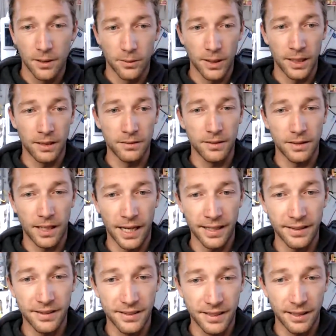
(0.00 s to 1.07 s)
Well,
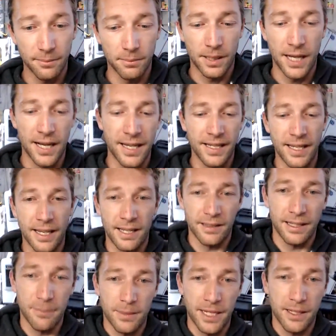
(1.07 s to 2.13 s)
I sit my
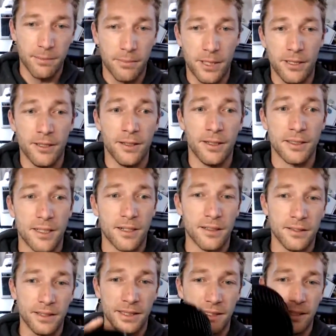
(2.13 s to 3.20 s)
like my computer is
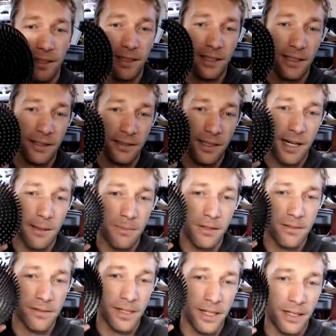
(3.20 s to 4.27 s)
currently sitting on top
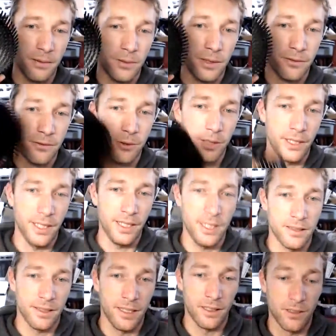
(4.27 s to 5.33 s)
of a 140
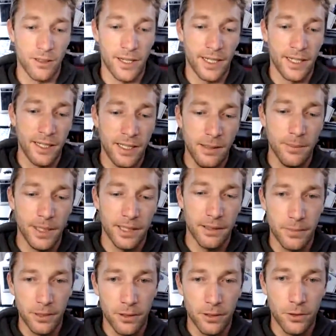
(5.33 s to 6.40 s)
heatsink, so I can keep my
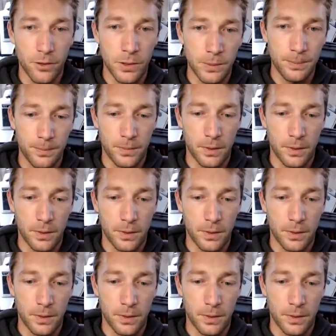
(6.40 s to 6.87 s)
computer cool.